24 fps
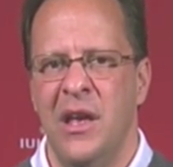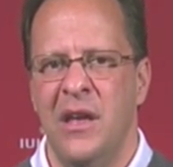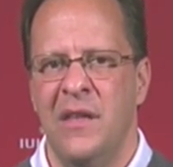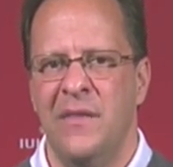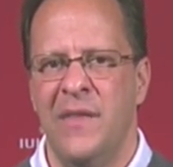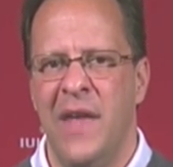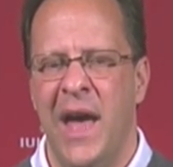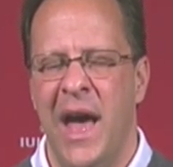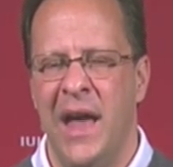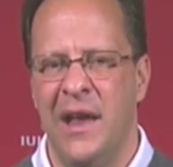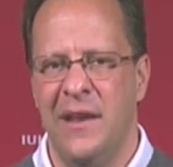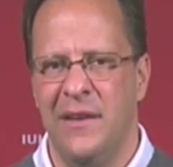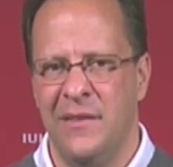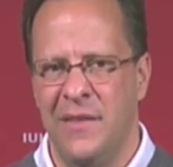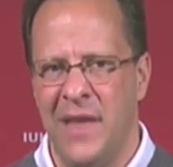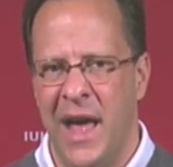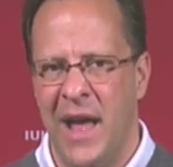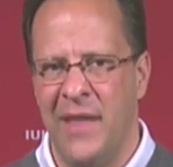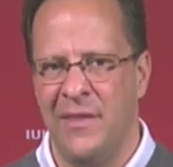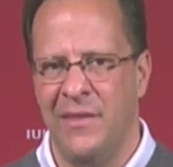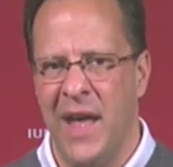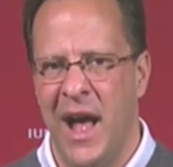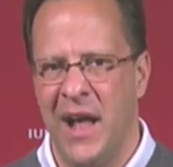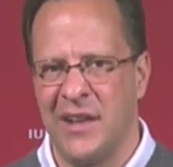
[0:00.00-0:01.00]

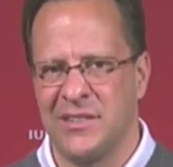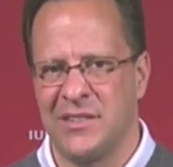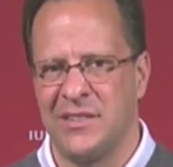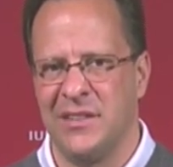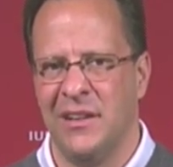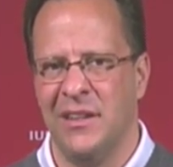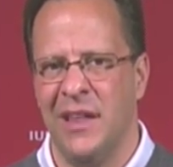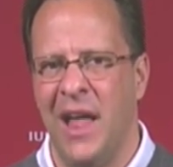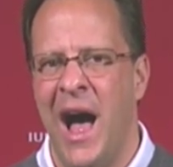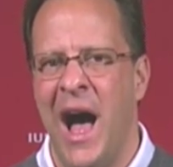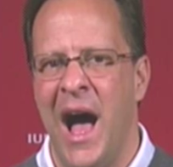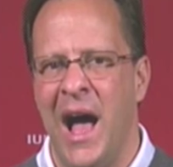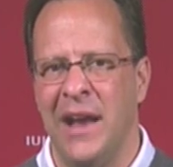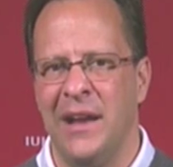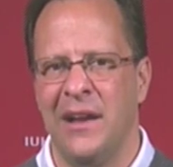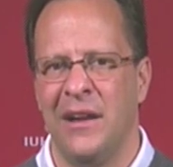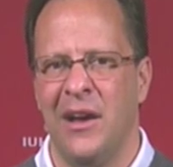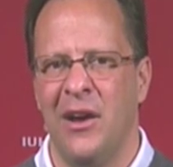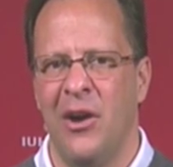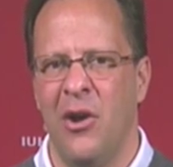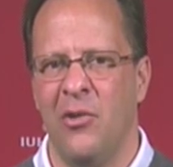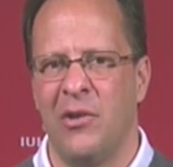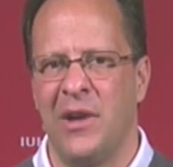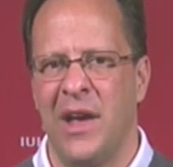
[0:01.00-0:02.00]
that's the line.
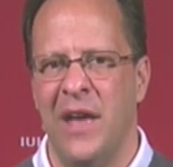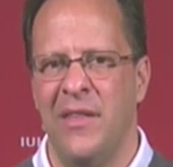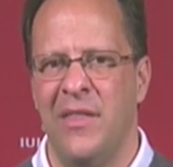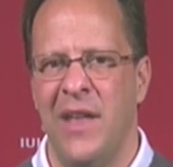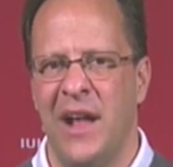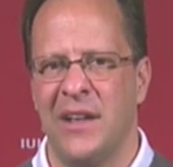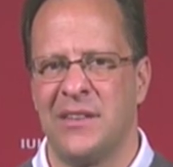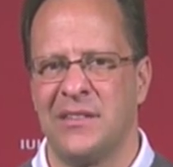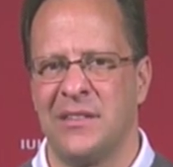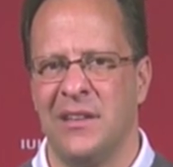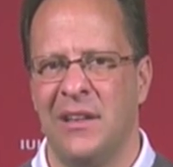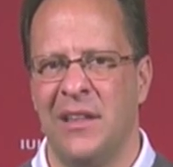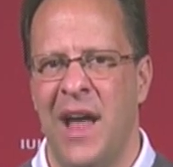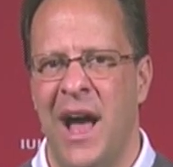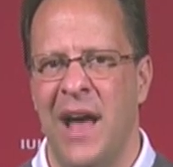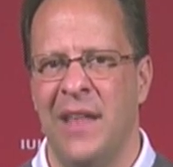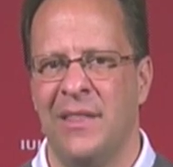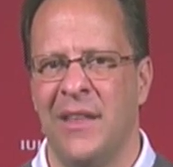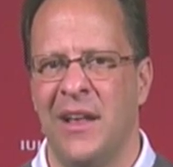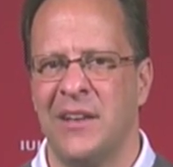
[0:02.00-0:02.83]
Okay, that's the line.